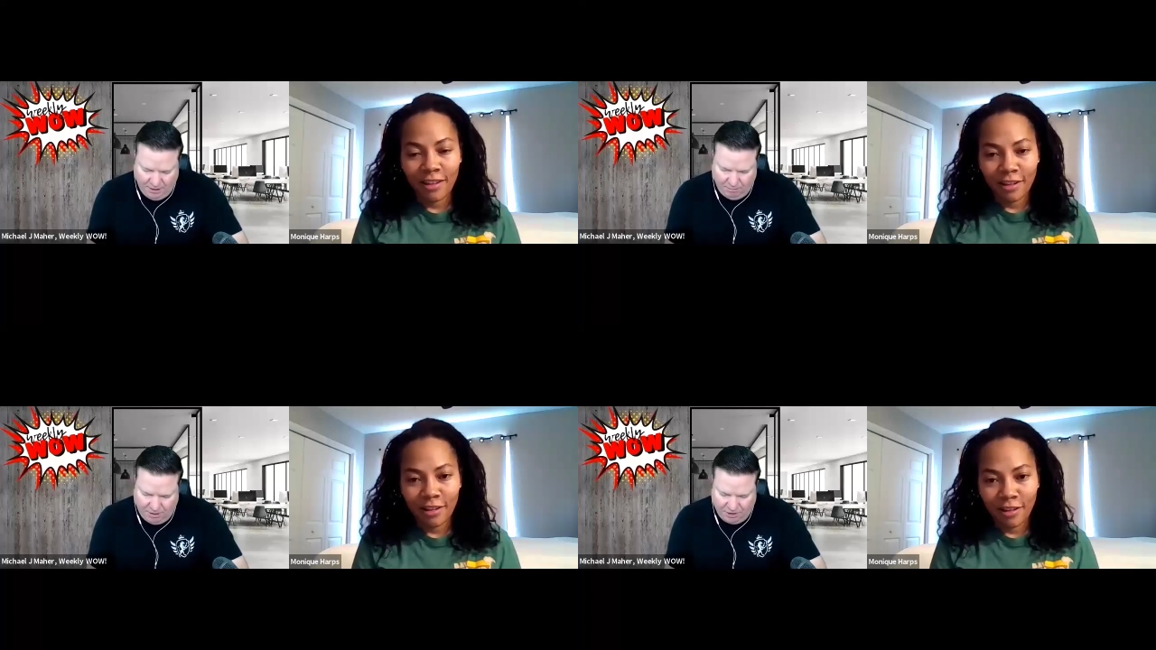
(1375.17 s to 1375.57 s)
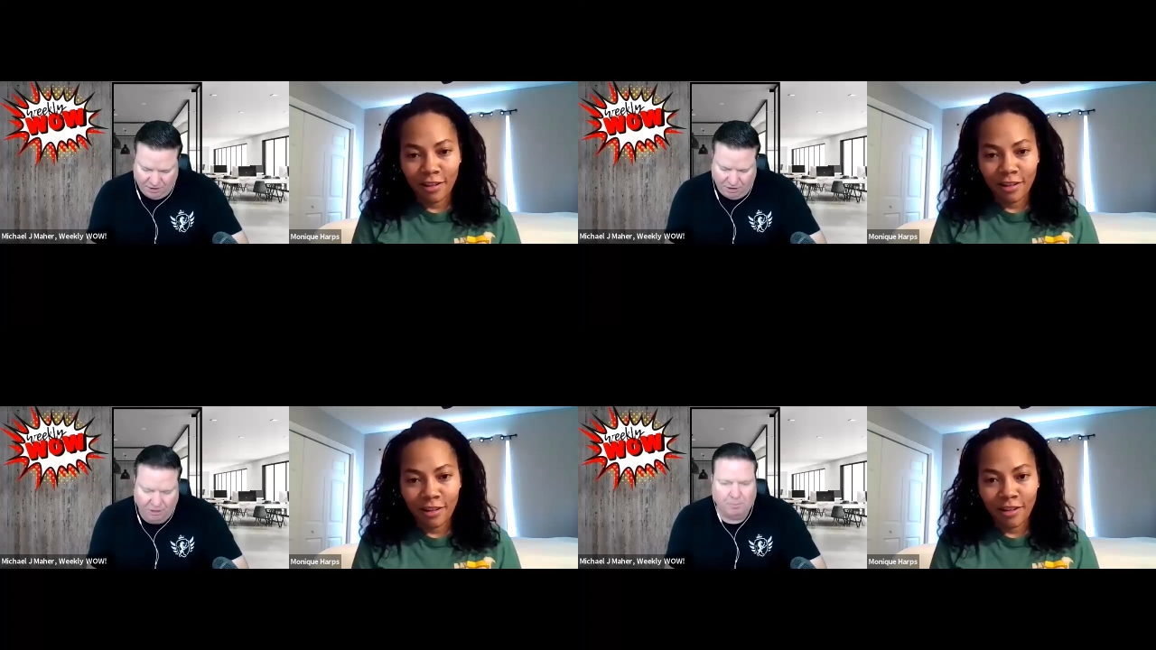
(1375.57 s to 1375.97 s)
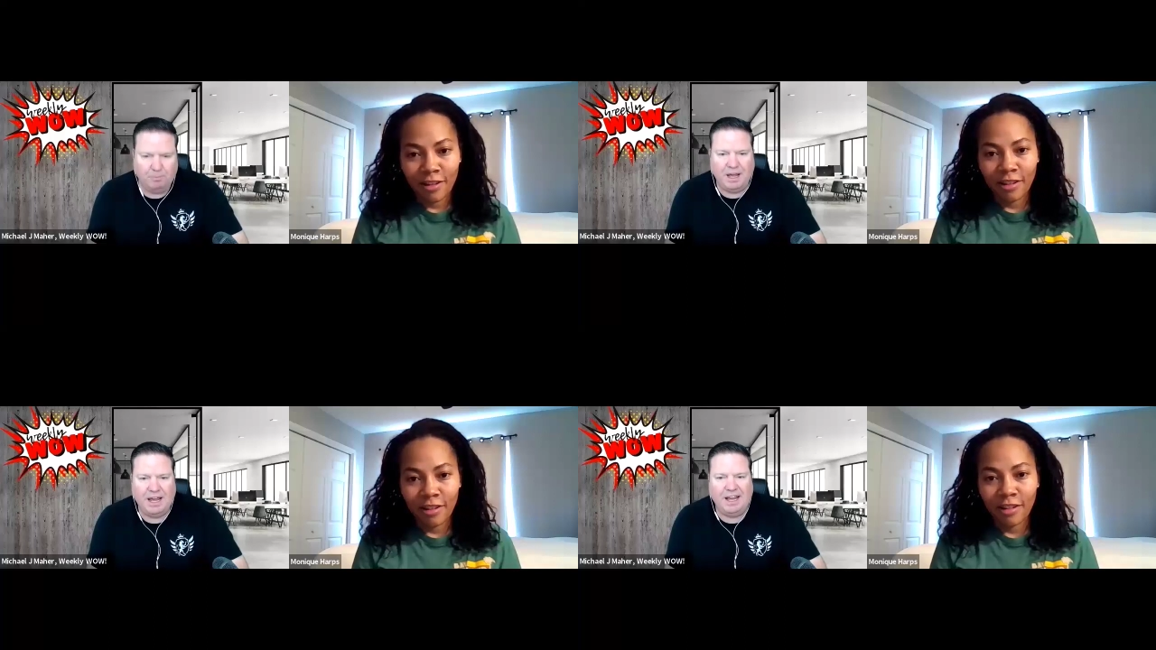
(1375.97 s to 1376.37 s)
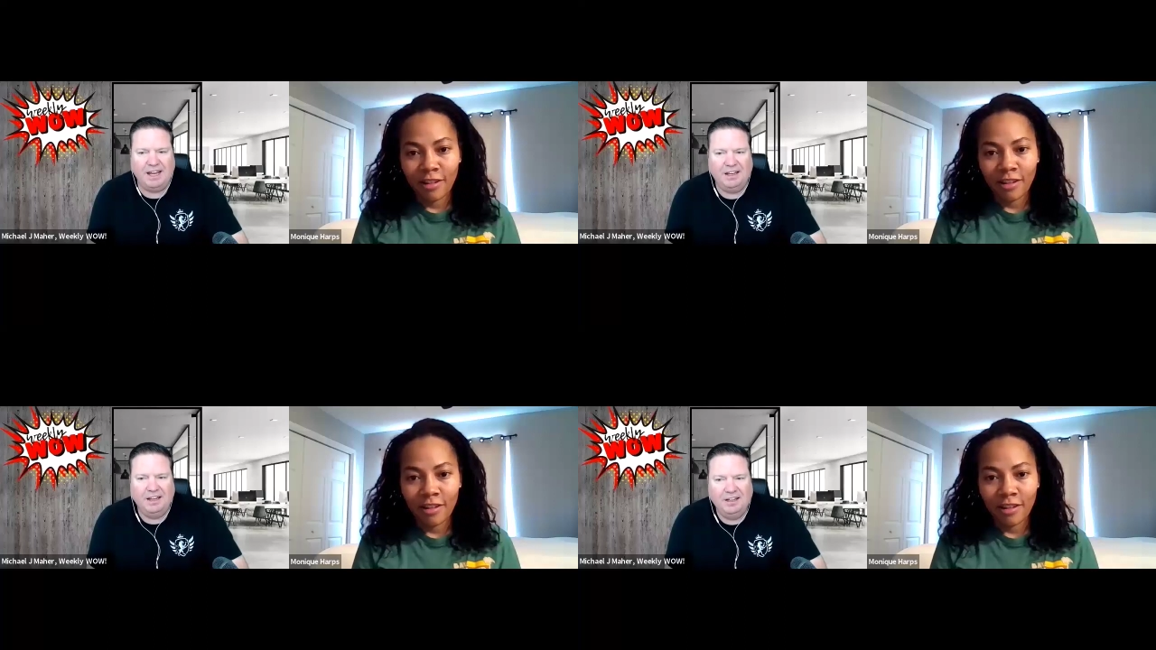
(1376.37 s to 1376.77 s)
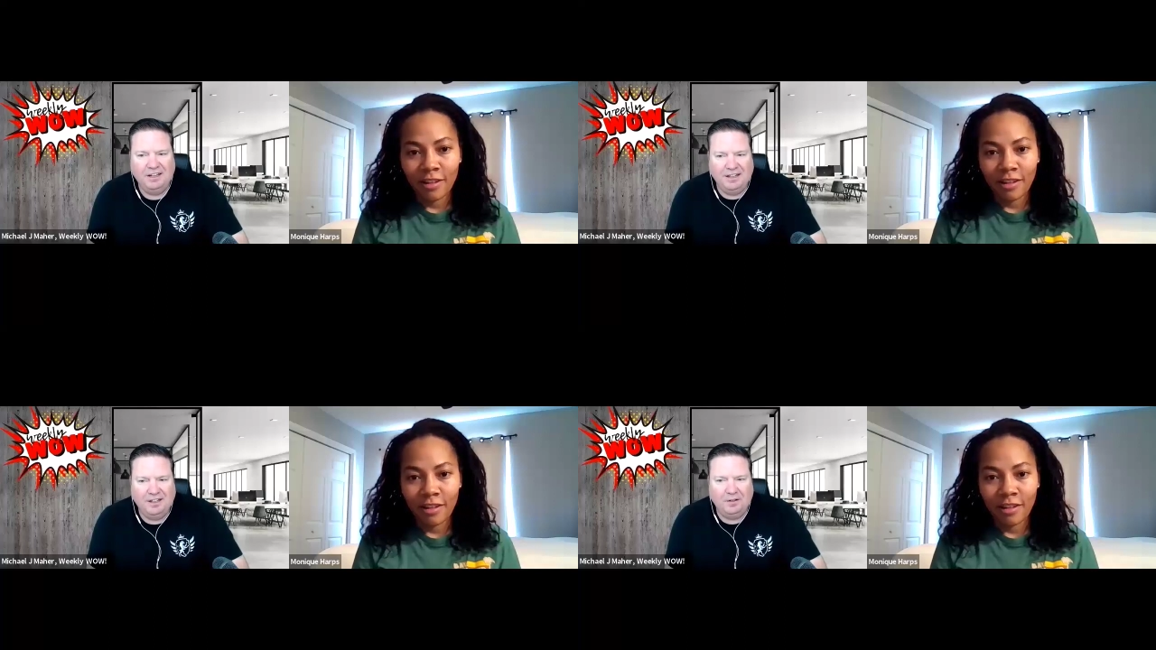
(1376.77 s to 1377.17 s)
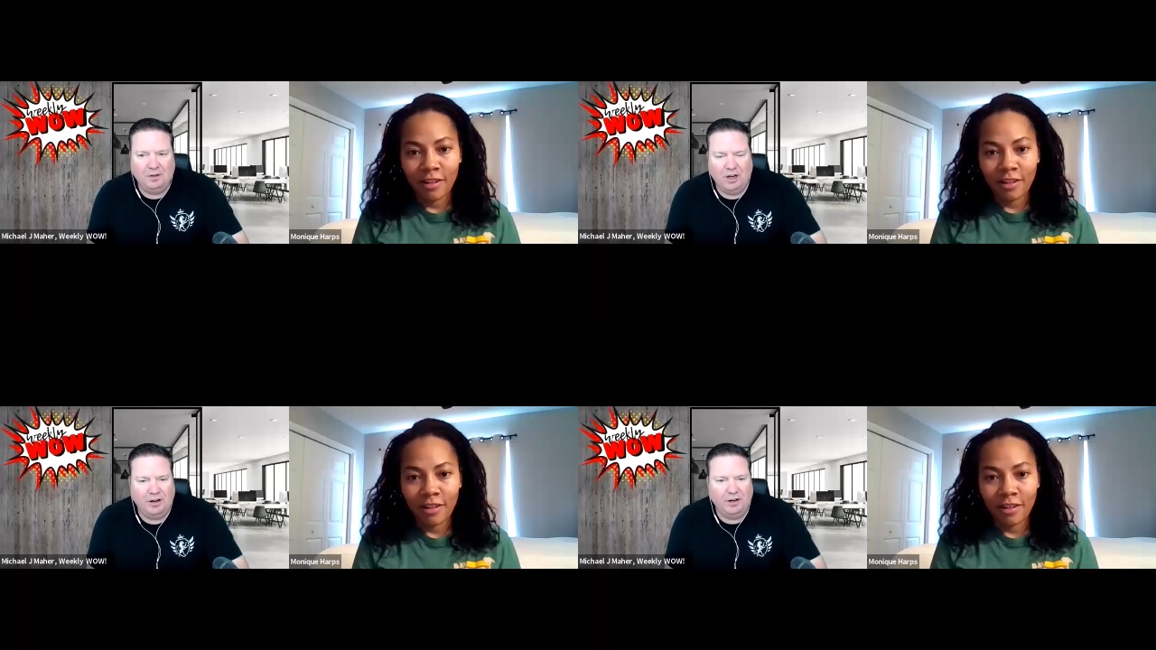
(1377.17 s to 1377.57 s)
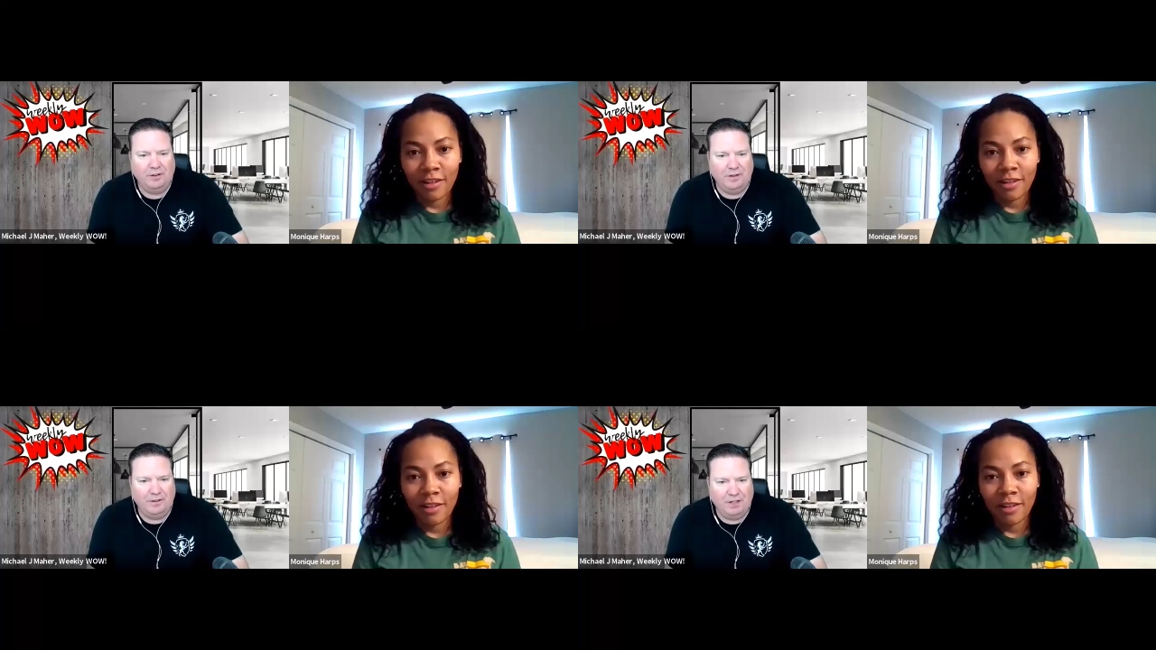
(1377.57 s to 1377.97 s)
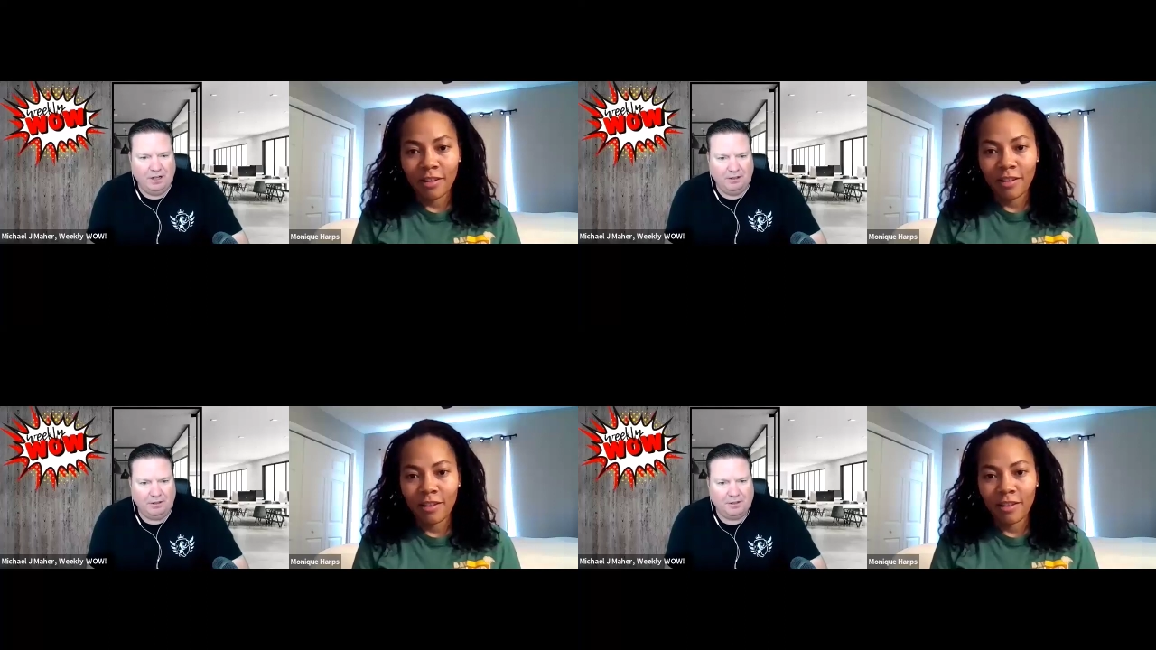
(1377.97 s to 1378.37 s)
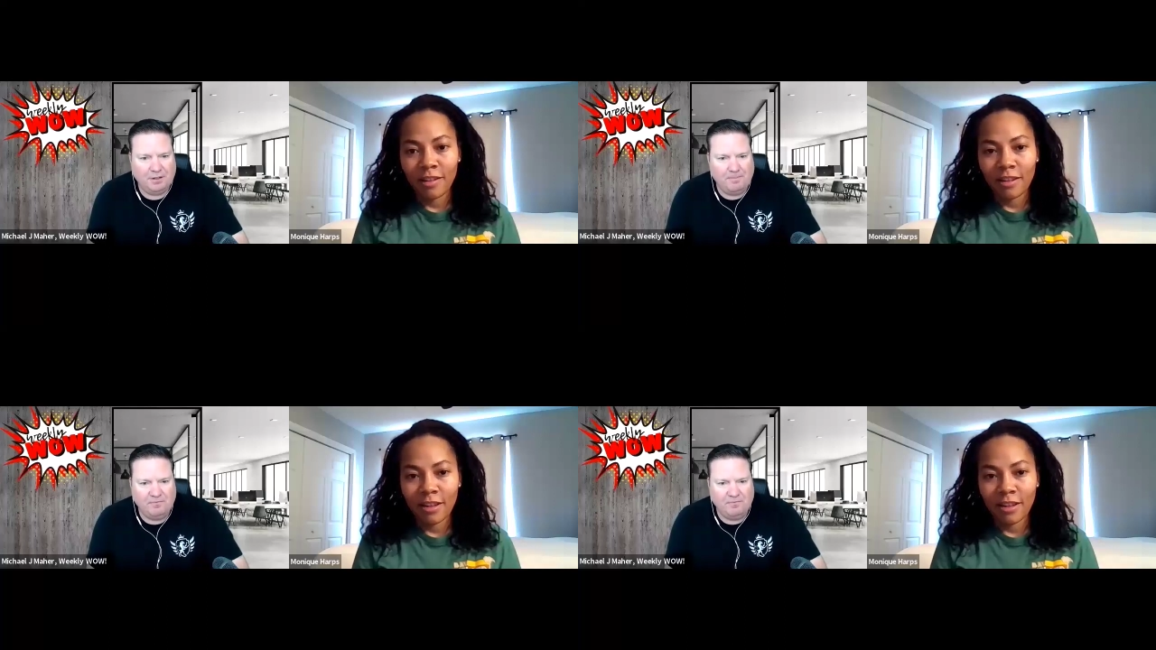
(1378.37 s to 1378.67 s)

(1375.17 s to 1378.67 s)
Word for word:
Speaker 1: because you didn't pay the hundred and fifty dollars.